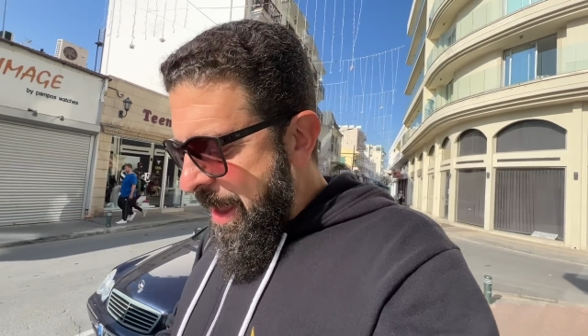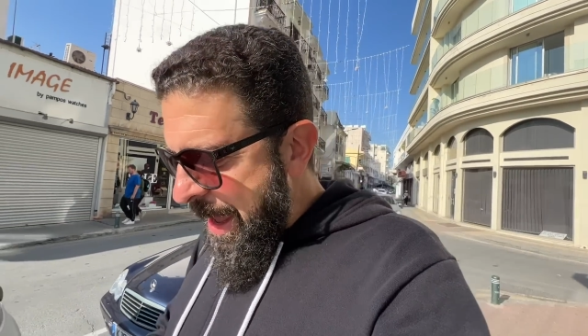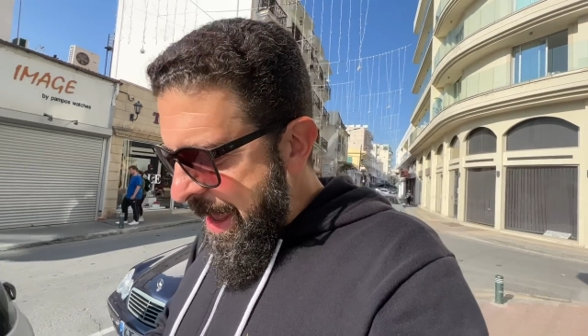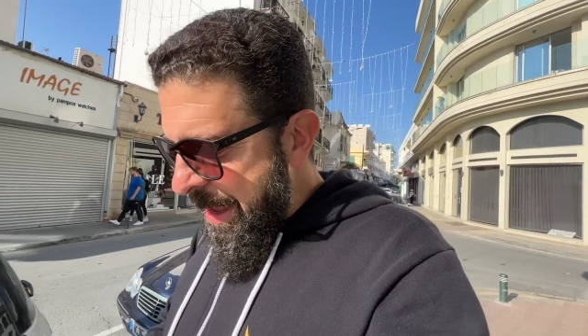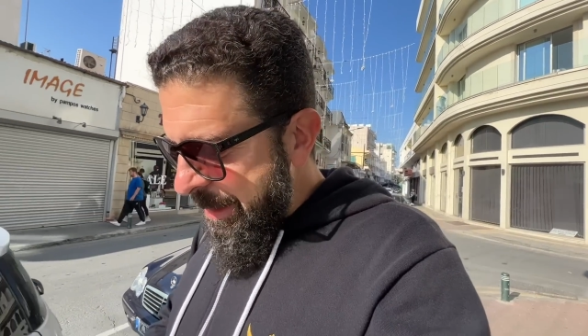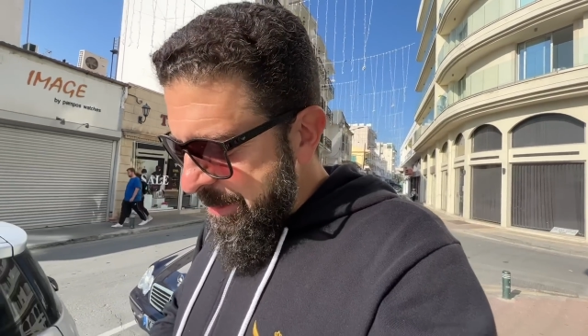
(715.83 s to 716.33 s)

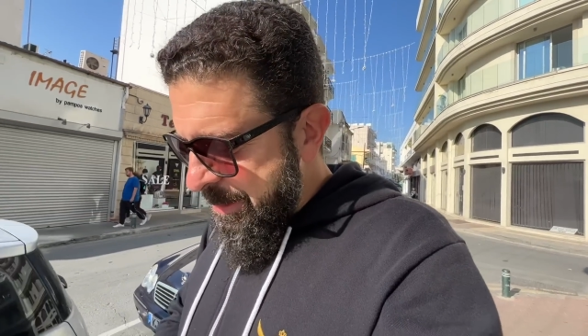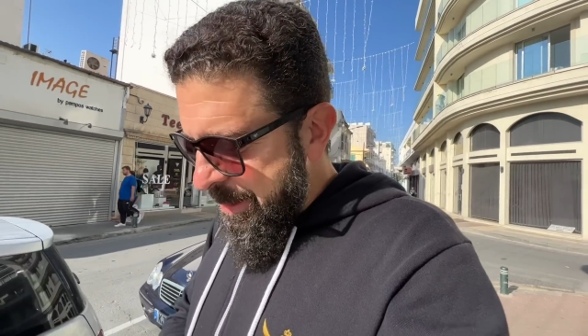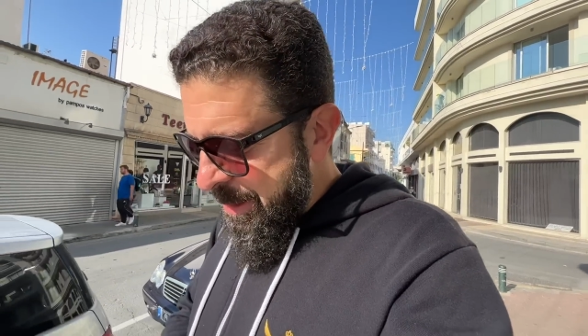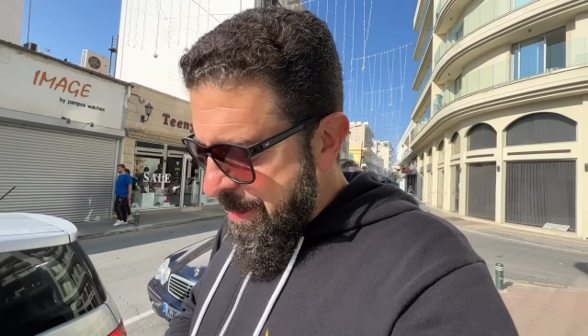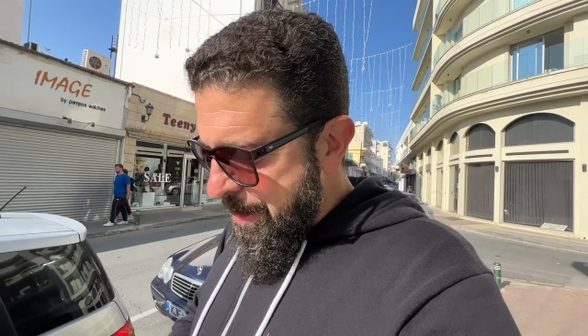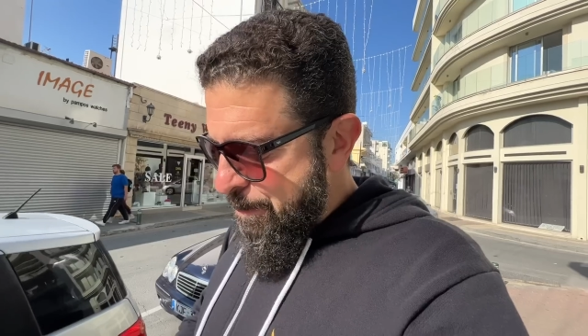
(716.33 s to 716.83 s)
And
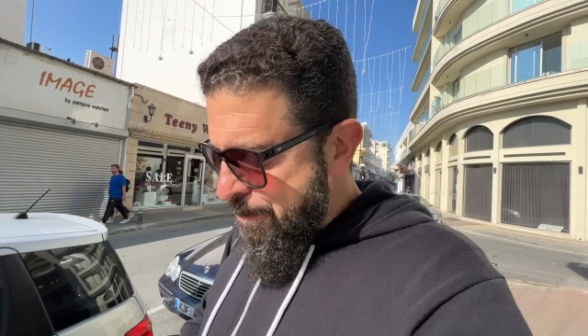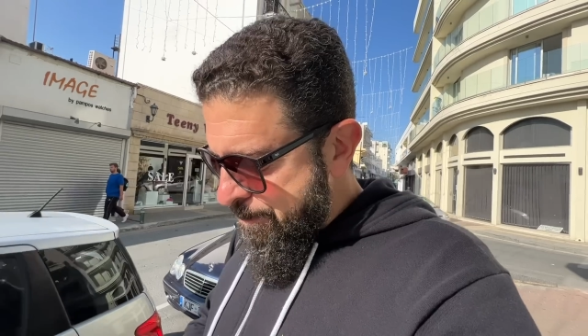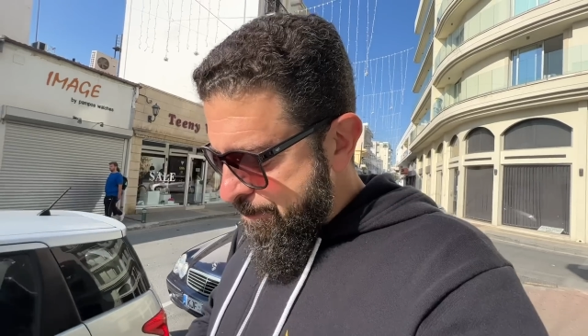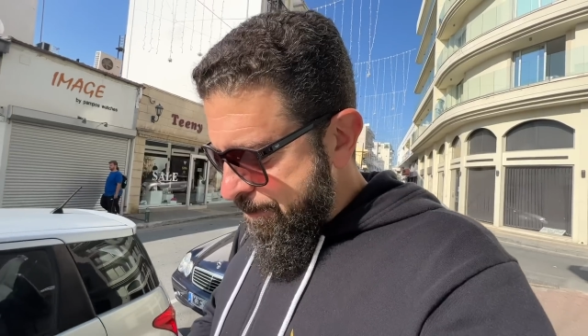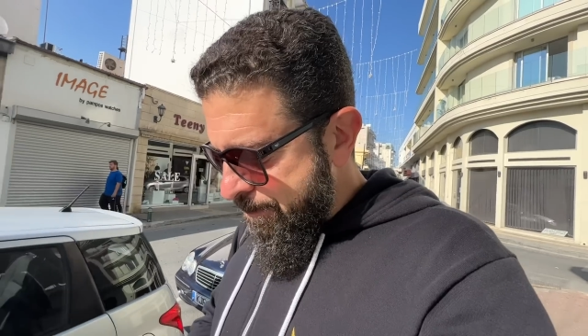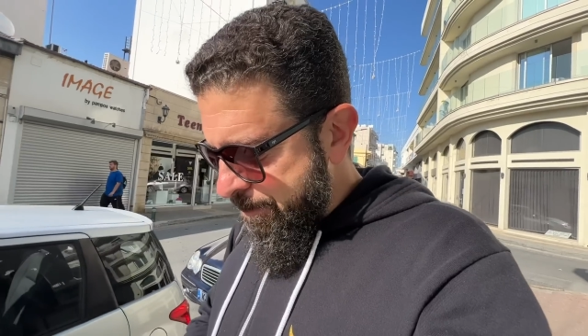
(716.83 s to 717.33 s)
um,
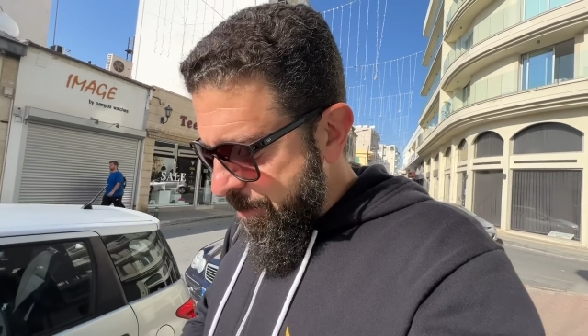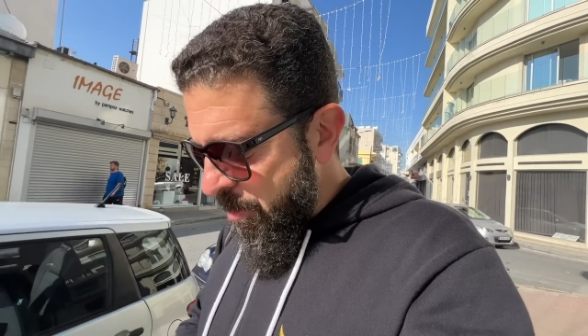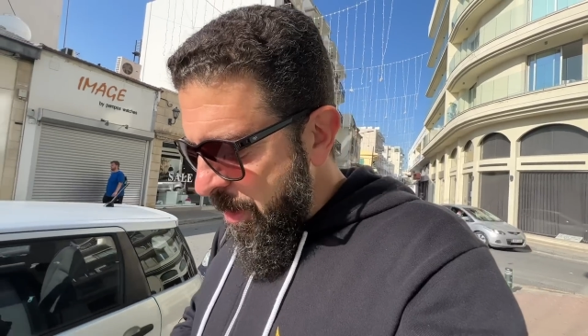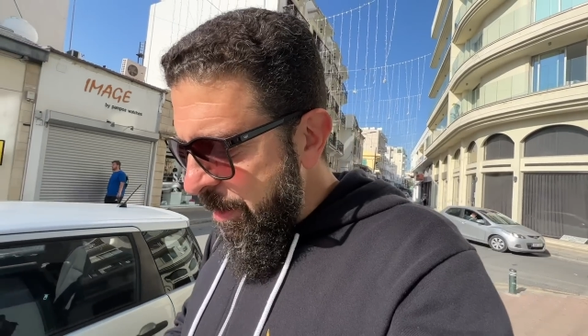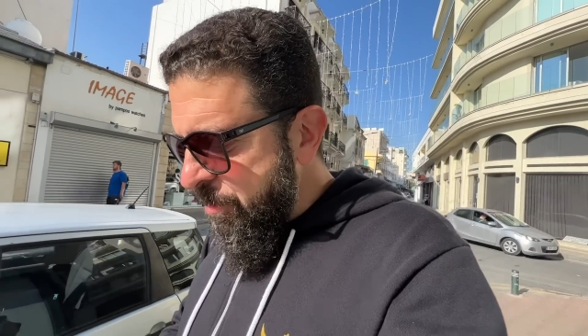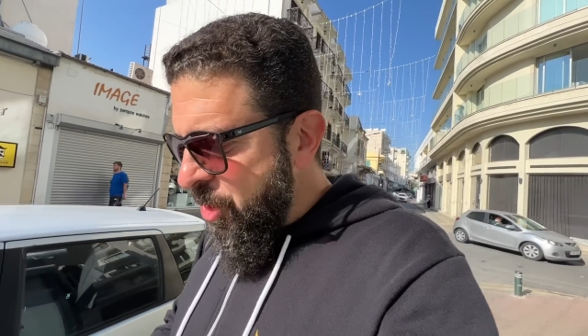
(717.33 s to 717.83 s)

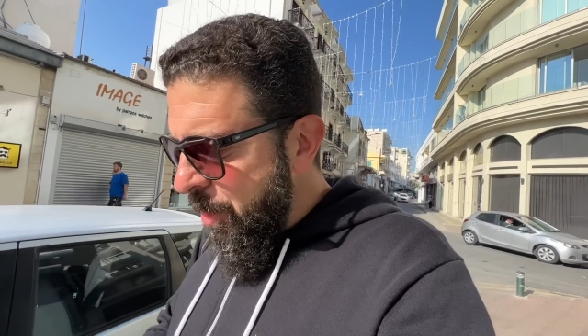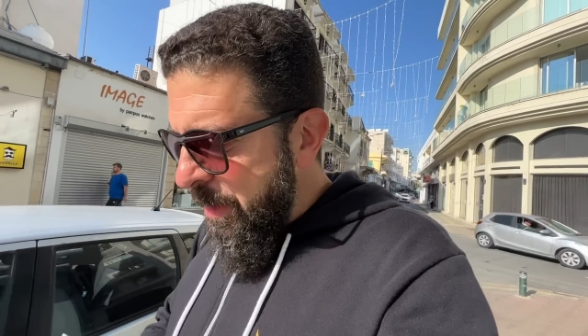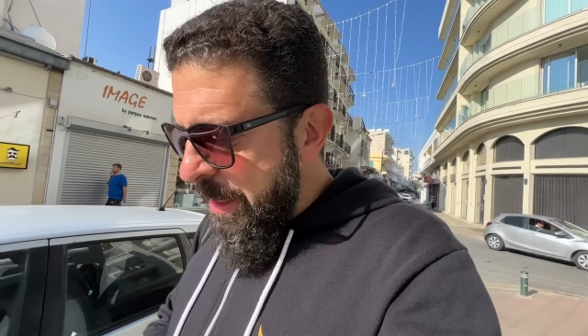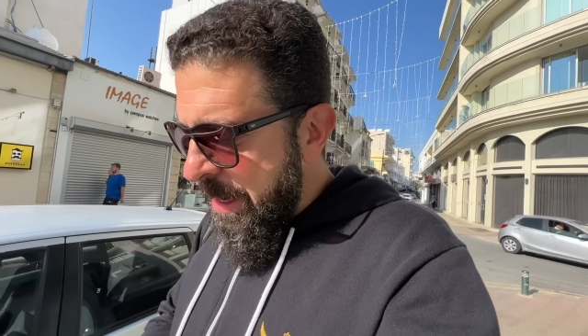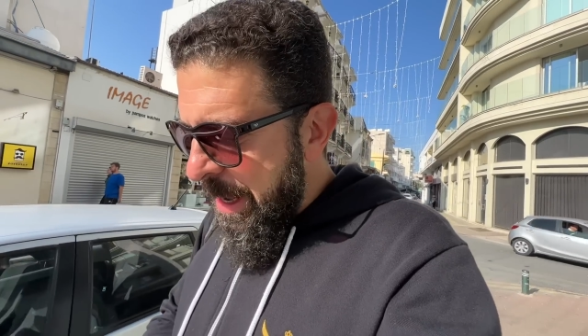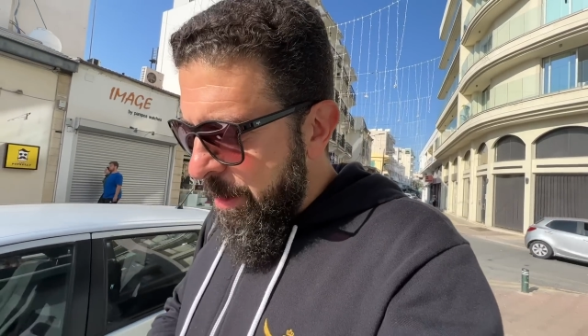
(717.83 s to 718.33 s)
we have
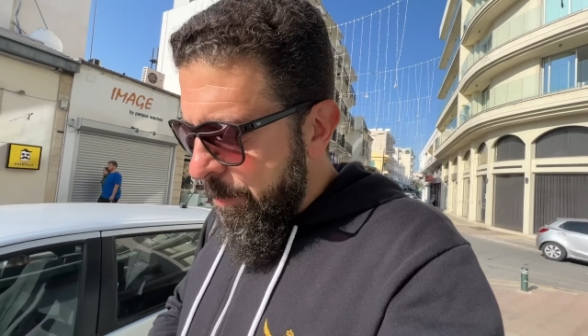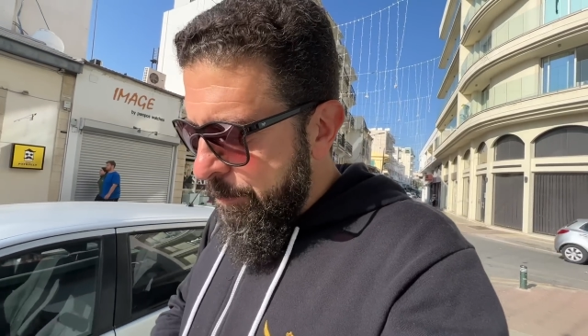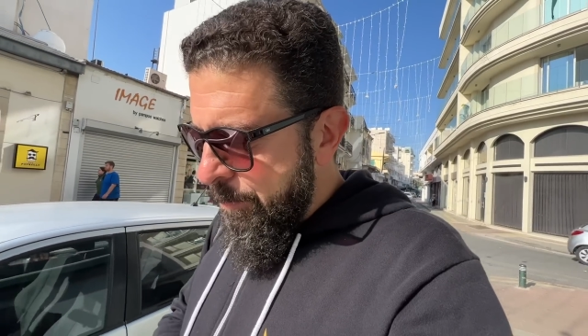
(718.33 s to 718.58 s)
Germany now.